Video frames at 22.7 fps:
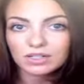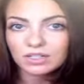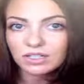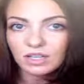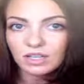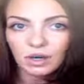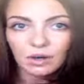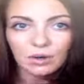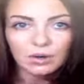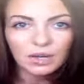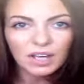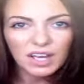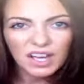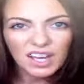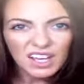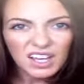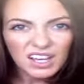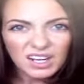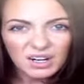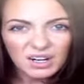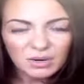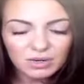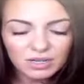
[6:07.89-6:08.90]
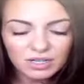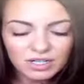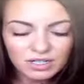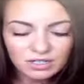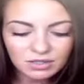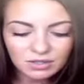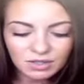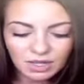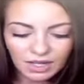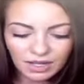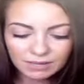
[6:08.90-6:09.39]
So you don't want to
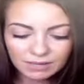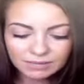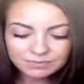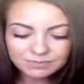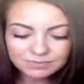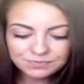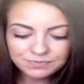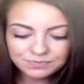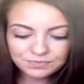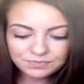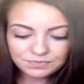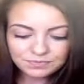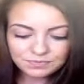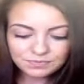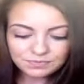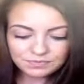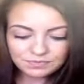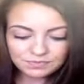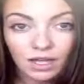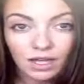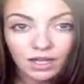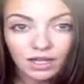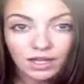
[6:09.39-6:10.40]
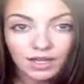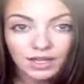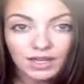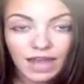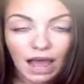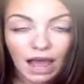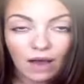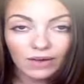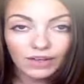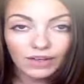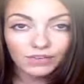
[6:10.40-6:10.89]
do that.
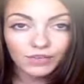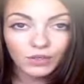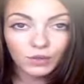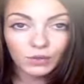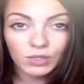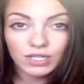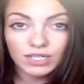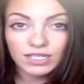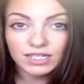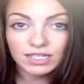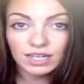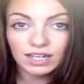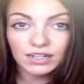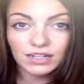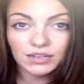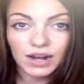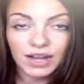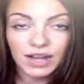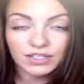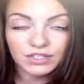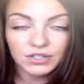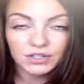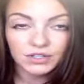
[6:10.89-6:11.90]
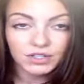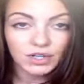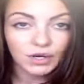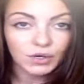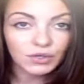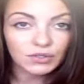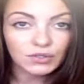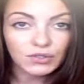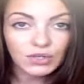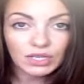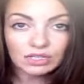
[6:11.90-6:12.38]
Now, if you want to slenderize your
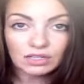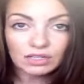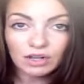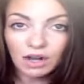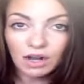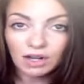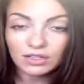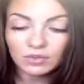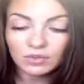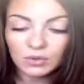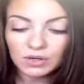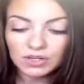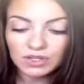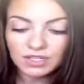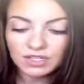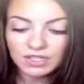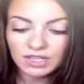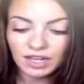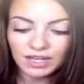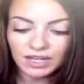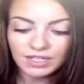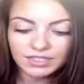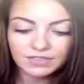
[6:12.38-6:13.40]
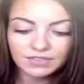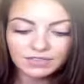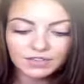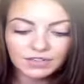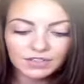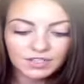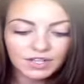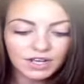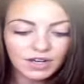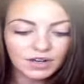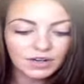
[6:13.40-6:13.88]
nose, you can contour the sides of
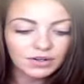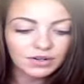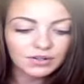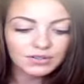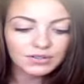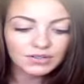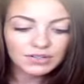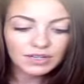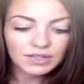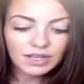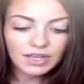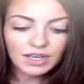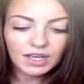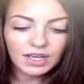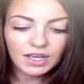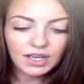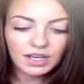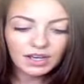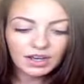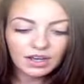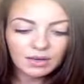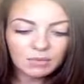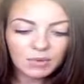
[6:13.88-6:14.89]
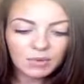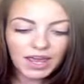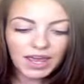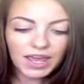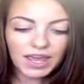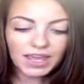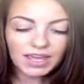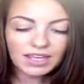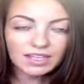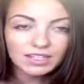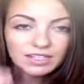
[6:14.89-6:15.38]
your nose. A good
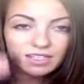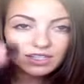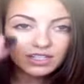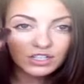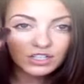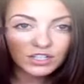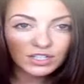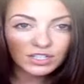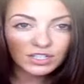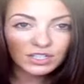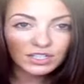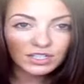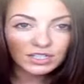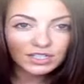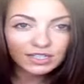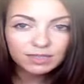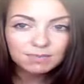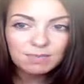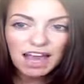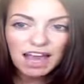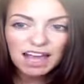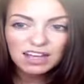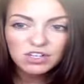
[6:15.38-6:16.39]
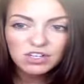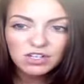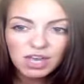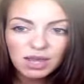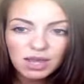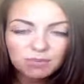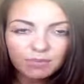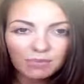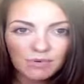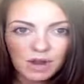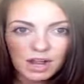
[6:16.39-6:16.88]
way is to just smash
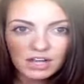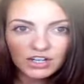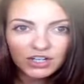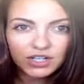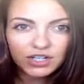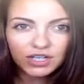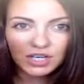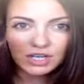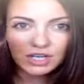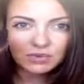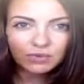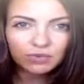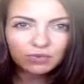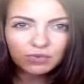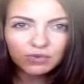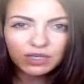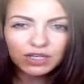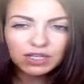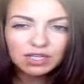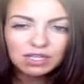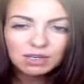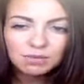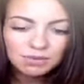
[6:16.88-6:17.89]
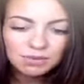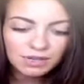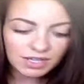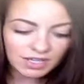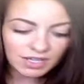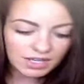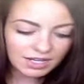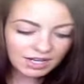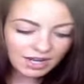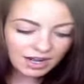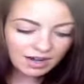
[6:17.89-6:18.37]
that brush to get it really,
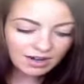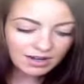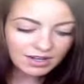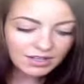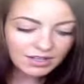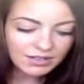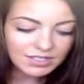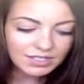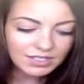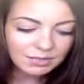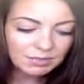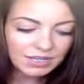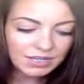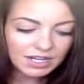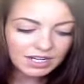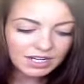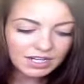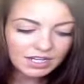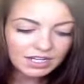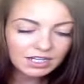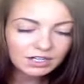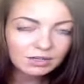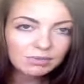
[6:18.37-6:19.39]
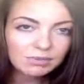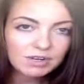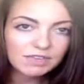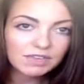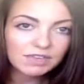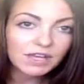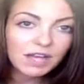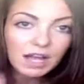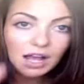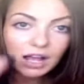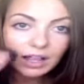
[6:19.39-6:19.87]
really narrow, dip it in a little bit
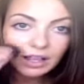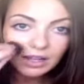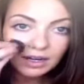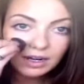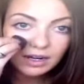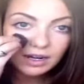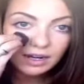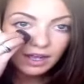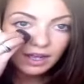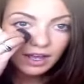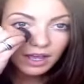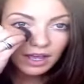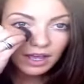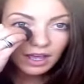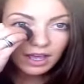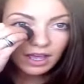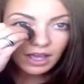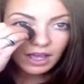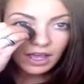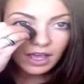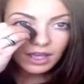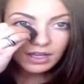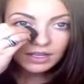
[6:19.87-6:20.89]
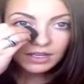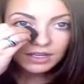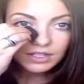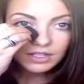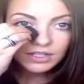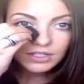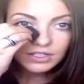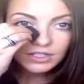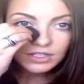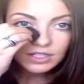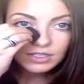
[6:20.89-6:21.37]
of the color, and you
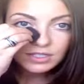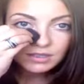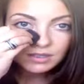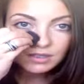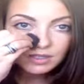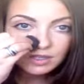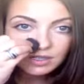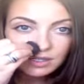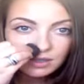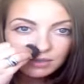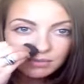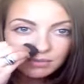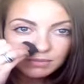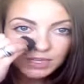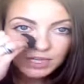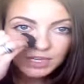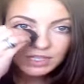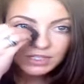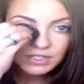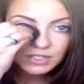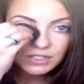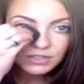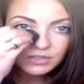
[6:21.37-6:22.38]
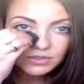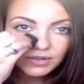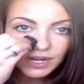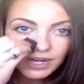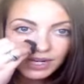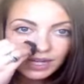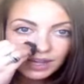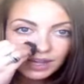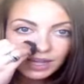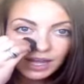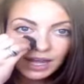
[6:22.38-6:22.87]
can just make a
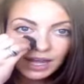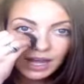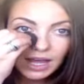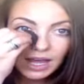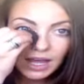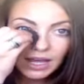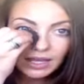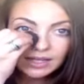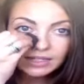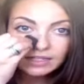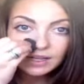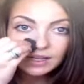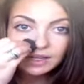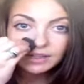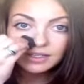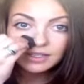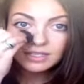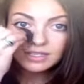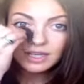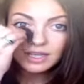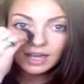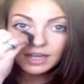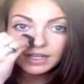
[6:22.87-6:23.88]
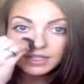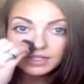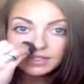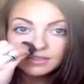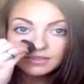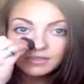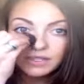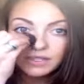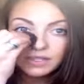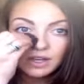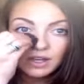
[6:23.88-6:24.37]
straight line down the sides
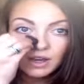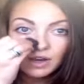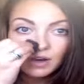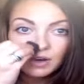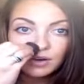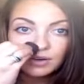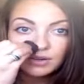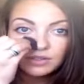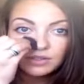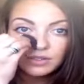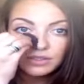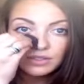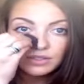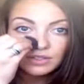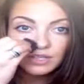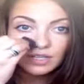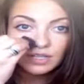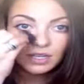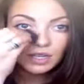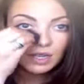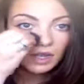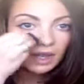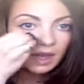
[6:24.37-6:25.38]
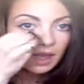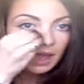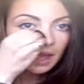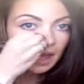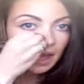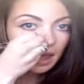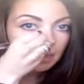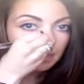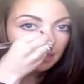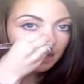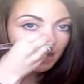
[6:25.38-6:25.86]
of the nose
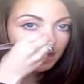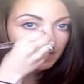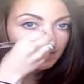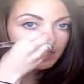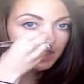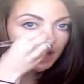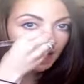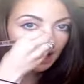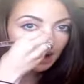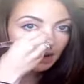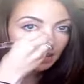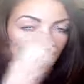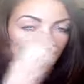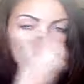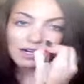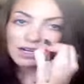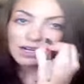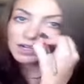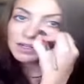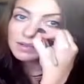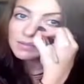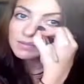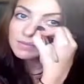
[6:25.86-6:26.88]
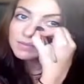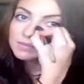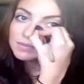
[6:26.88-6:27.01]
and blend outward.